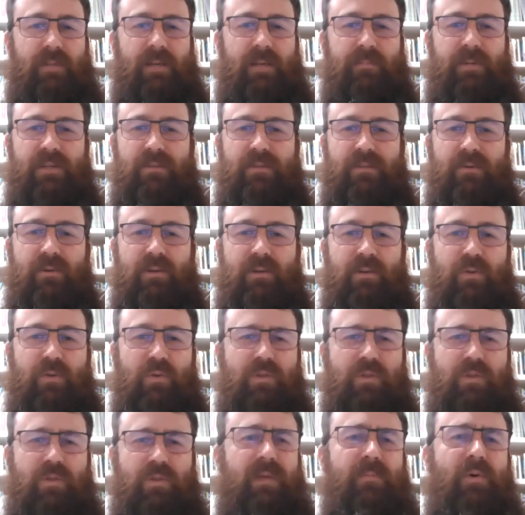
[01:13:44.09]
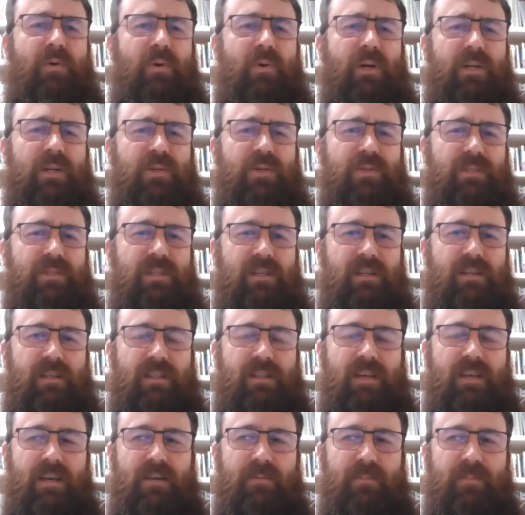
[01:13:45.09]
Like my daughter used to be more interested,
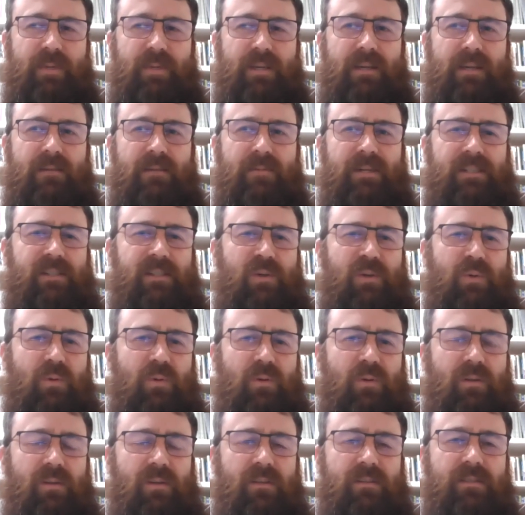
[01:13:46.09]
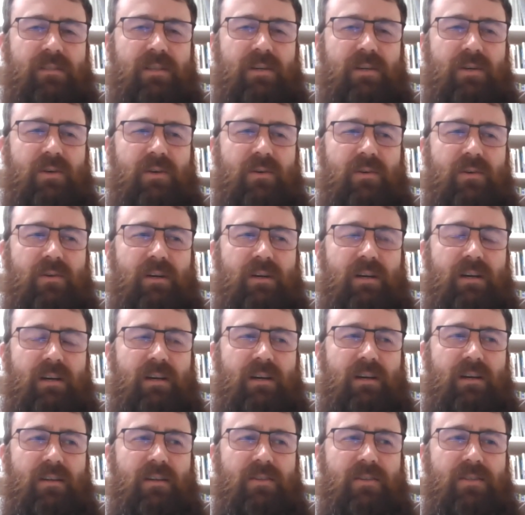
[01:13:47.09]
and then it became uncool, so
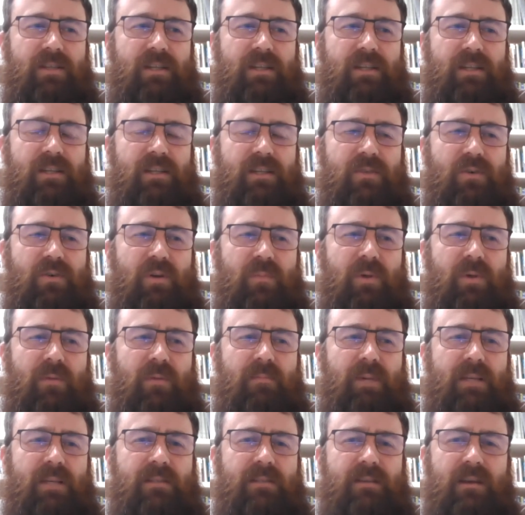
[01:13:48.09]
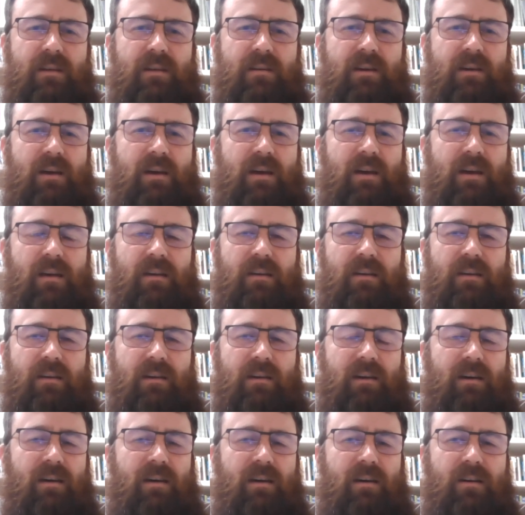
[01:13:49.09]
uh, she didn't do it. But my son and I,
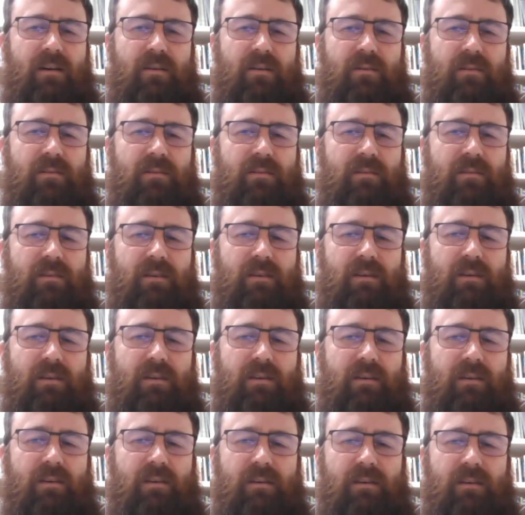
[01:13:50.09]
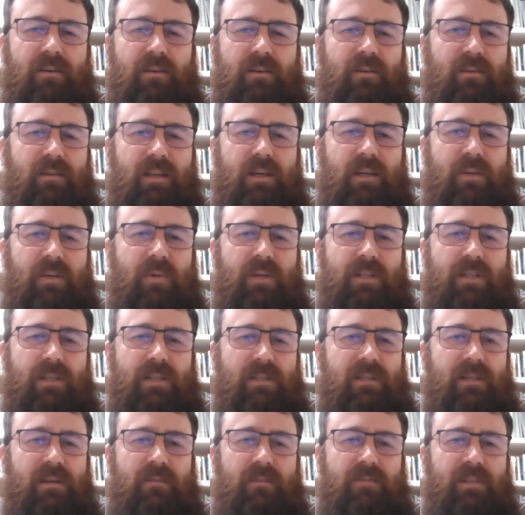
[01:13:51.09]
uh, like, we
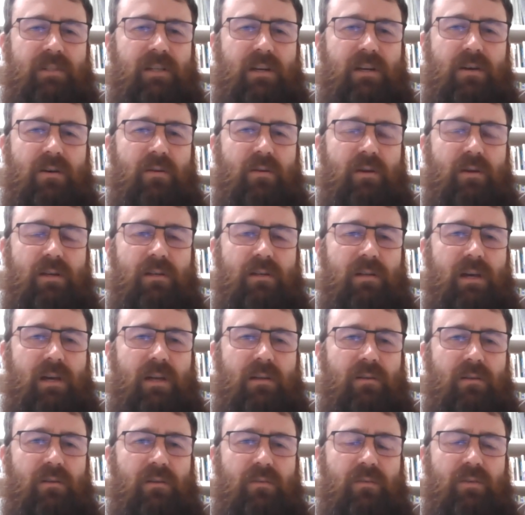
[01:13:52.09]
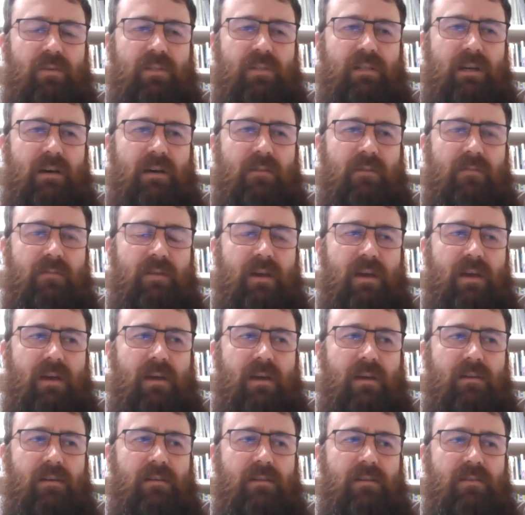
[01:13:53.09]
just love to go and, and look for stuff.
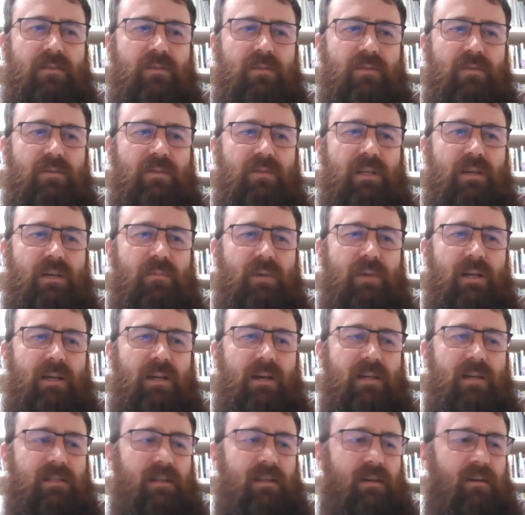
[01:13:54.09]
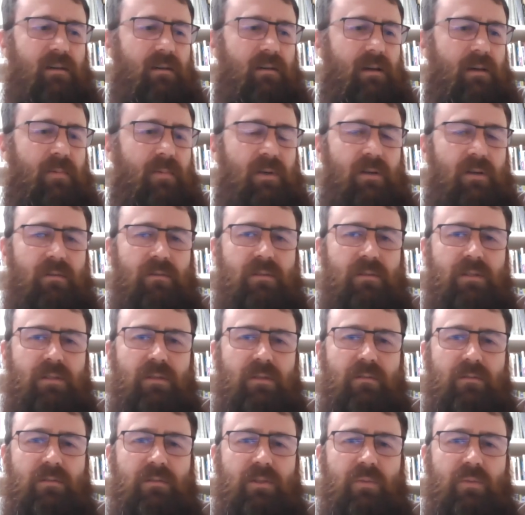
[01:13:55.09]
And as soon as he realized he could come along
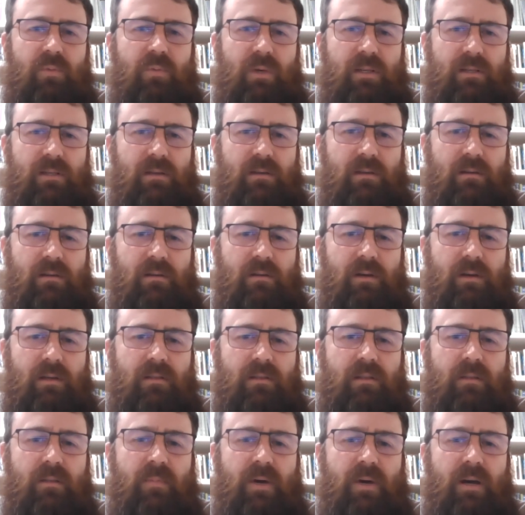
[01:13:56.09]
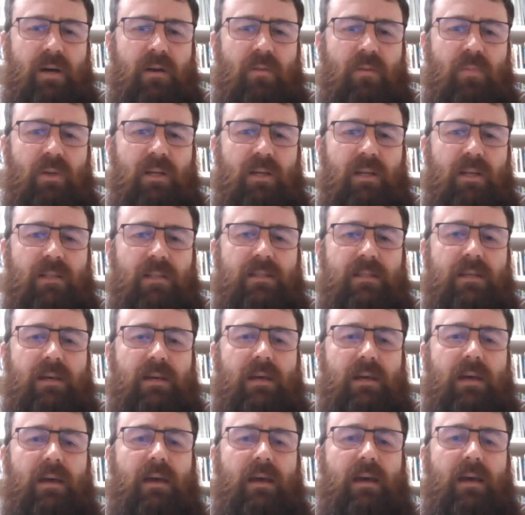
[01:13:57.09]
to to Whistler uh, to the BioBlitz
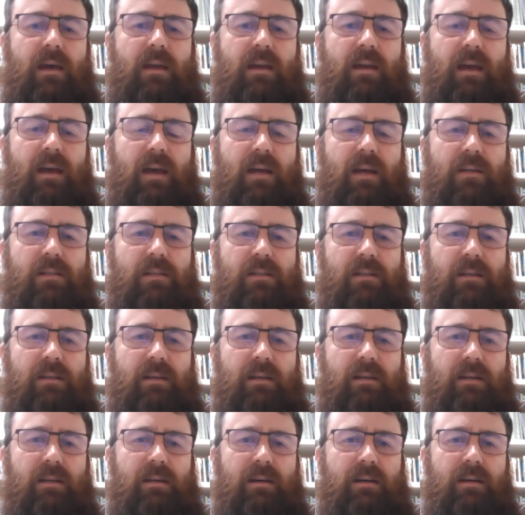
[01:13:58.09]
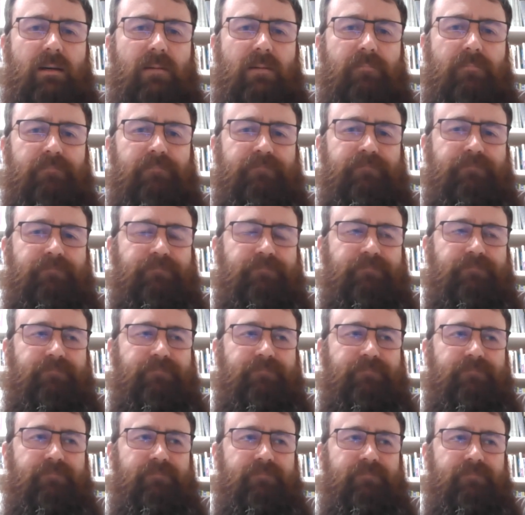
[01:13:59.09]
and actually um,
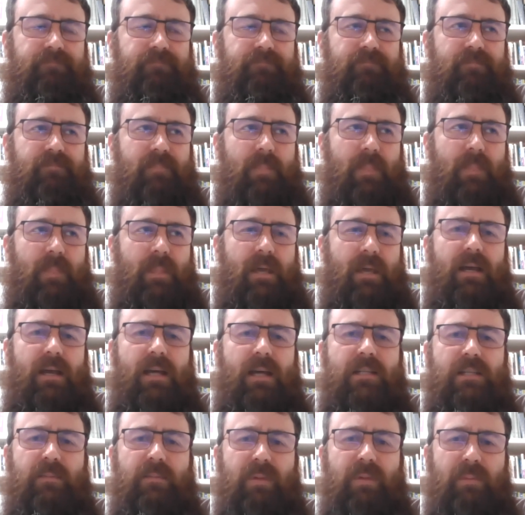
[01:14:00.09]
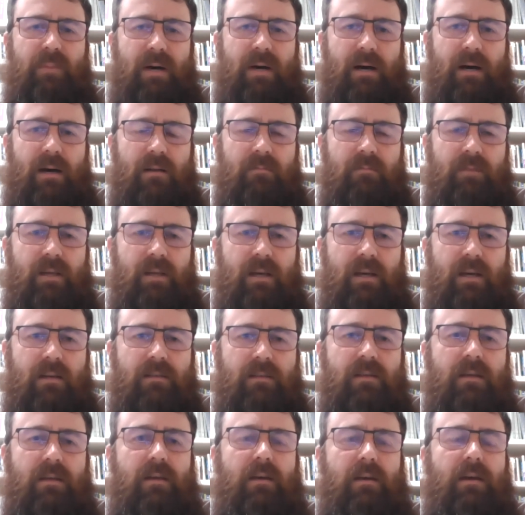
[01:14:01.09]
and actually be part of
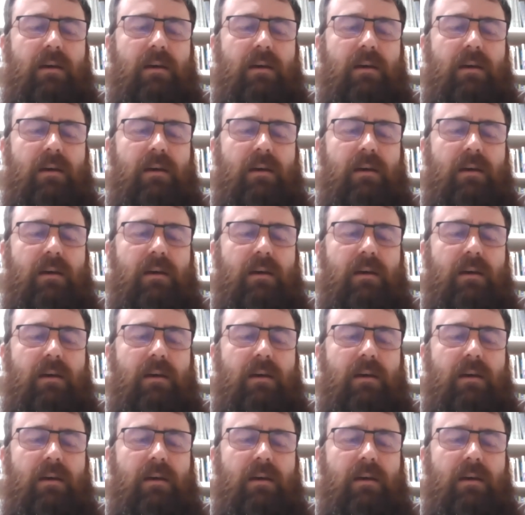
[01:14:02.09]
that.